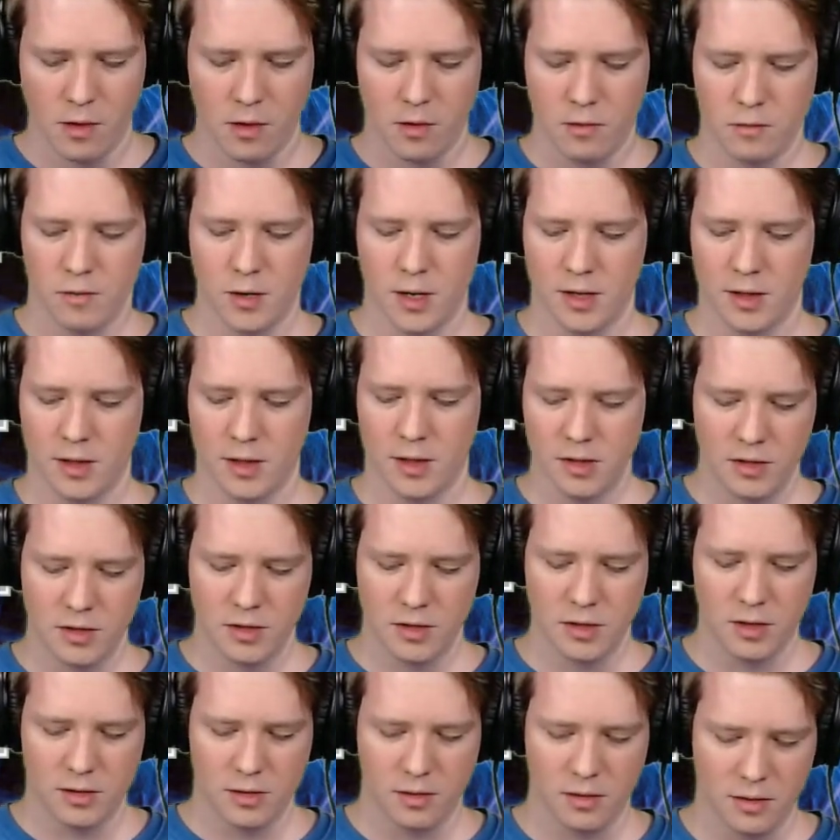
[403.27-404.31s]
Right, this
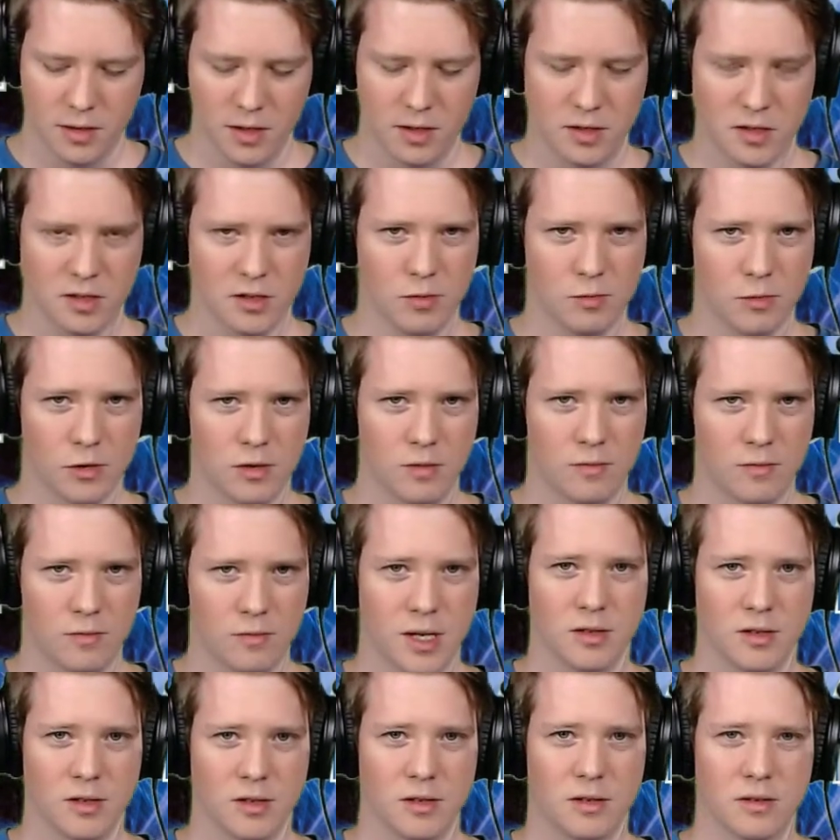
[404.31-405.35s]
song, this is one of
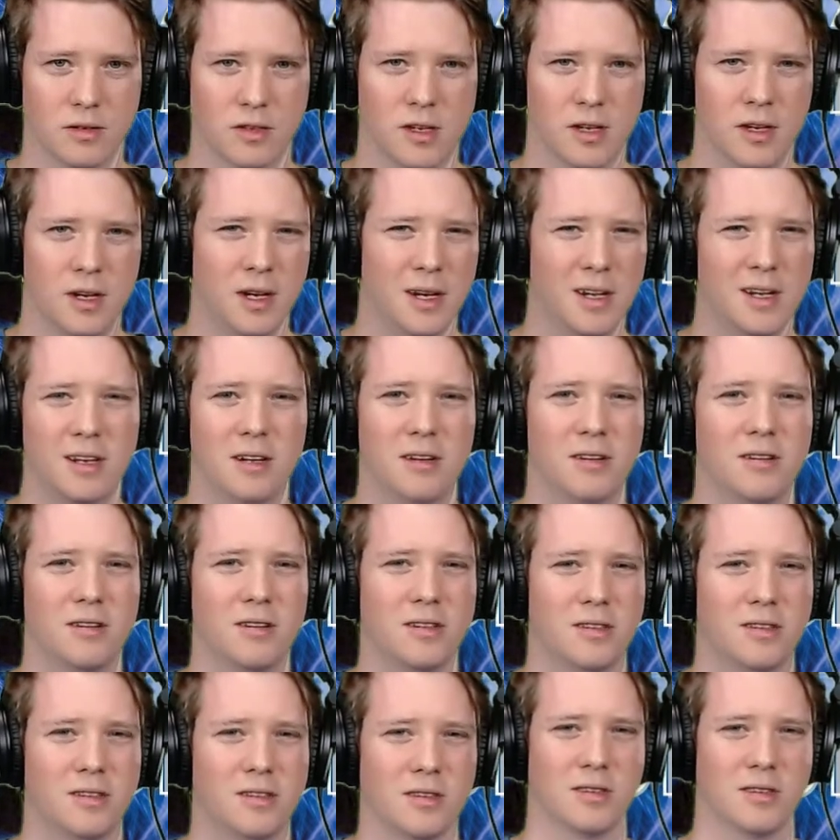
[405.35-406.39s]
my songs. Now,
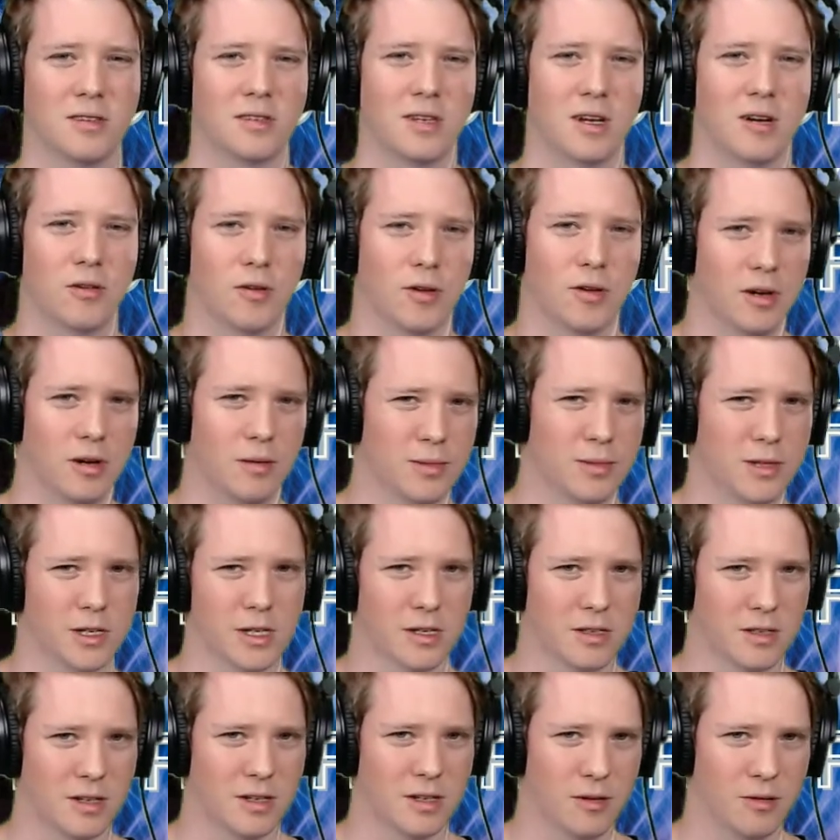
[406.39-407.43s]
it doesn't sound
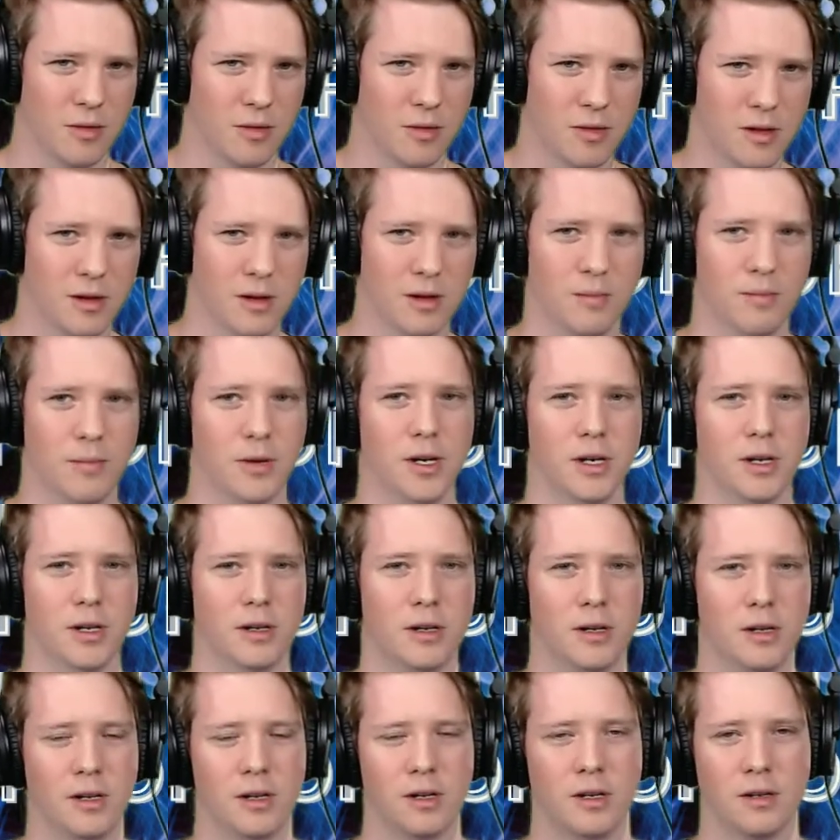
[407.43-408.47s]
complex, I don't think, but
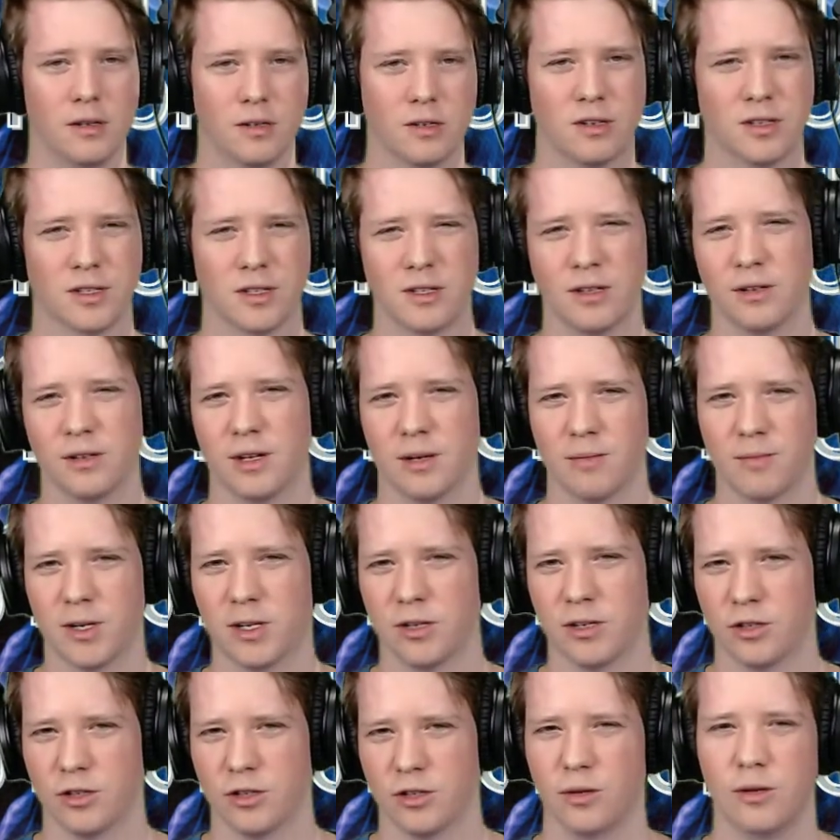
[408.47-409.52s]
still I'm going
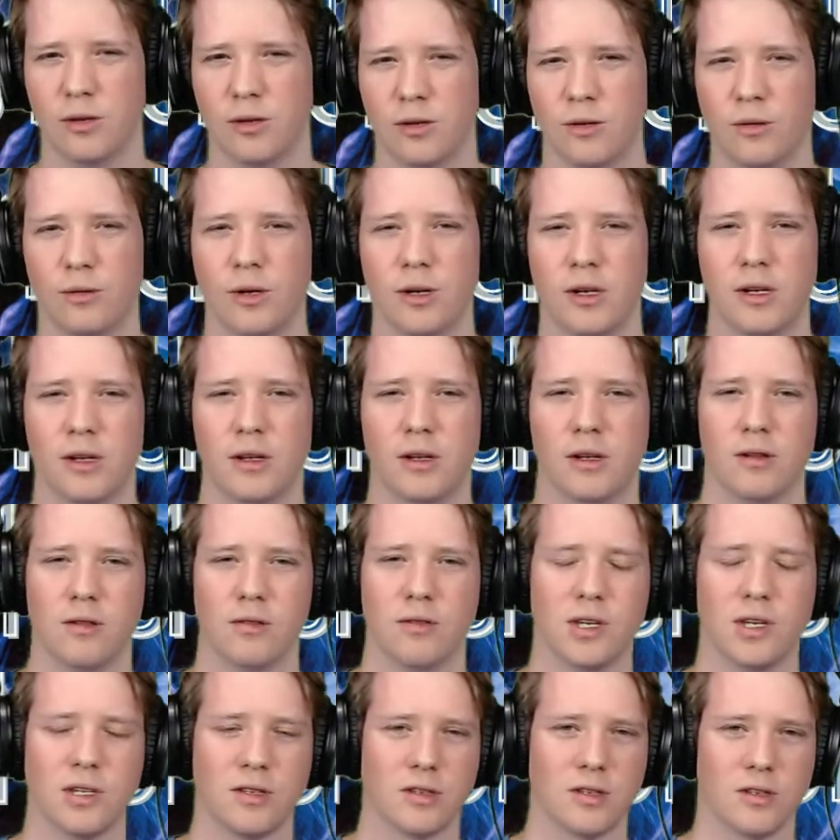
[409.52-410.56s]
to show you.
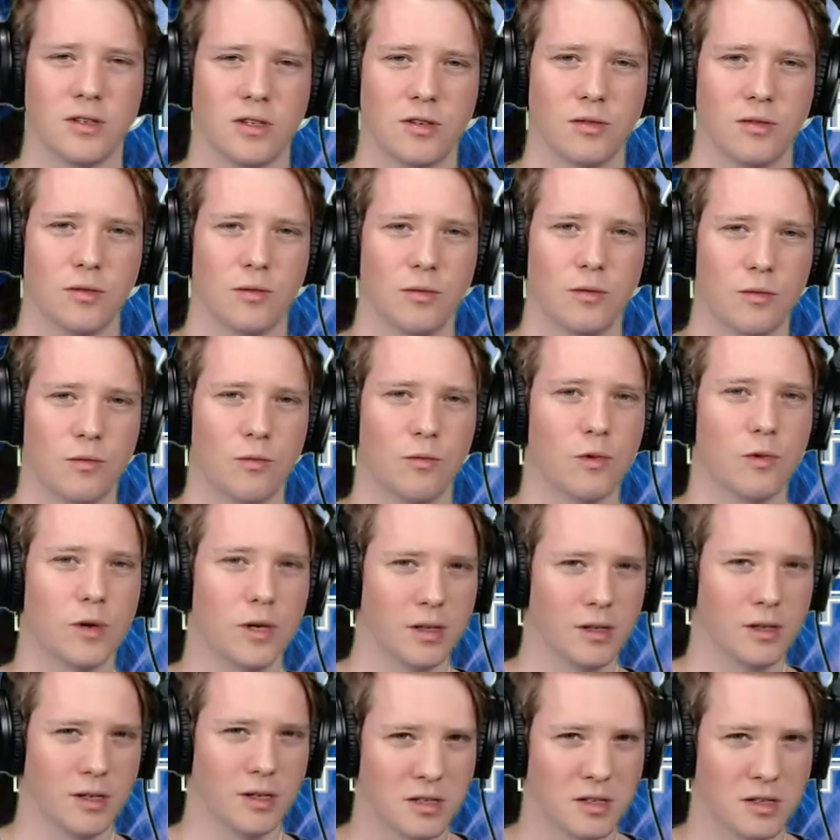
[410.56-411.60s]
This is
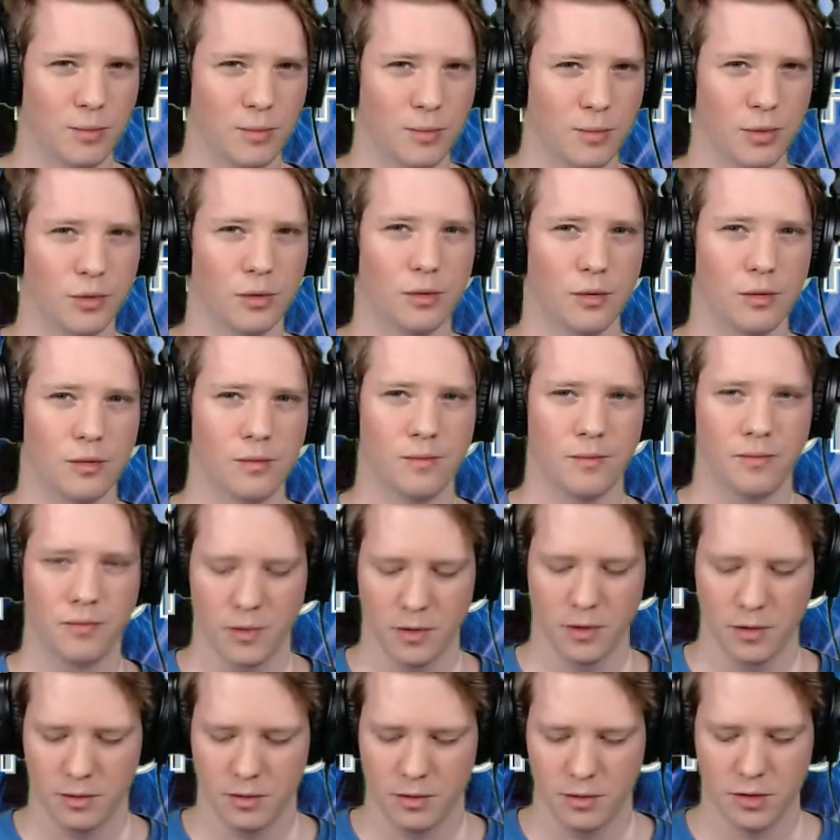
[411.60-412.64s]
really simple.
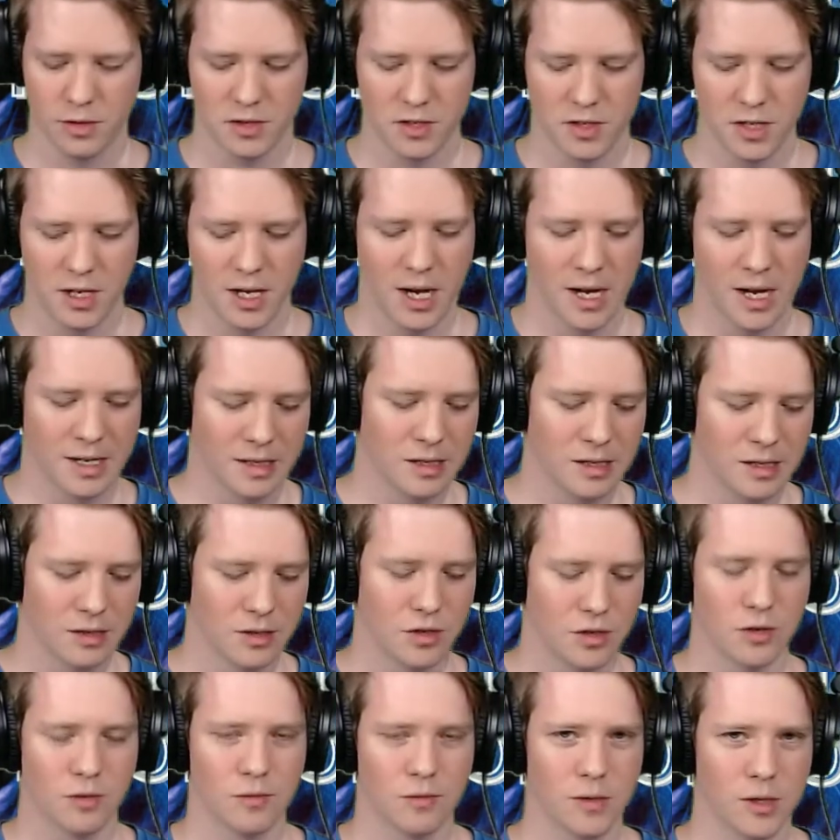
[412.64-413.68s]
Just the
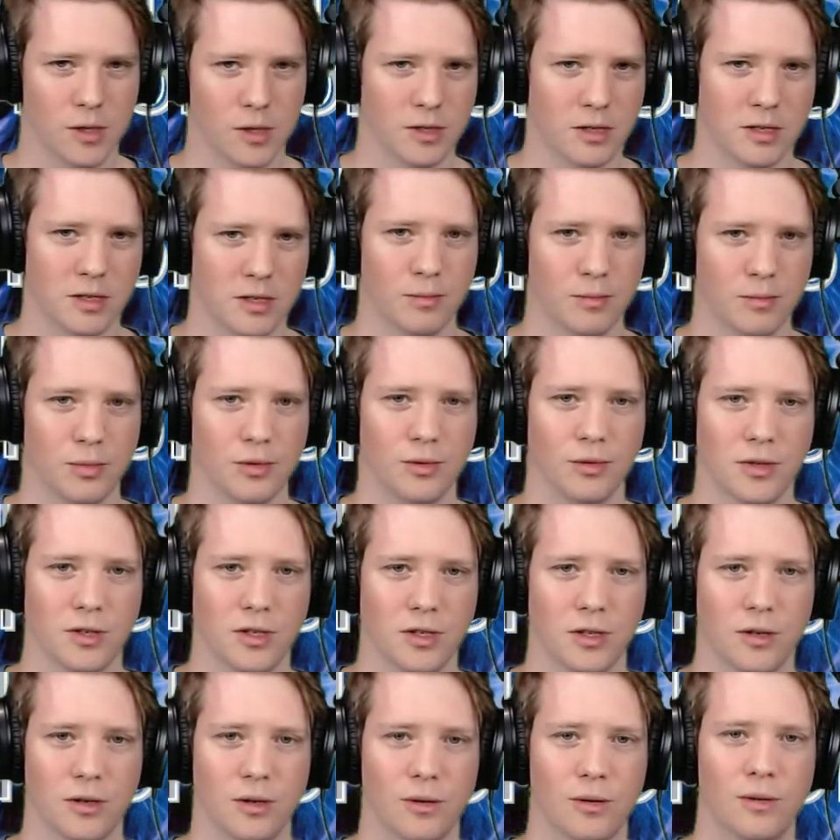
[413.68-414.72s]
ideas are really simple.
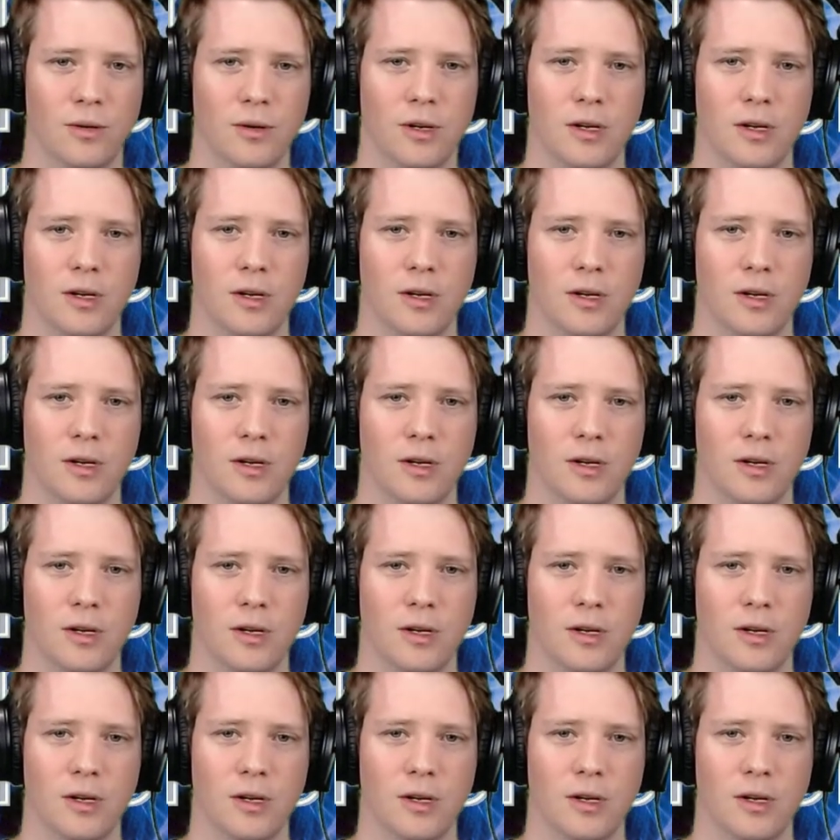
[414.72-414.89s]
So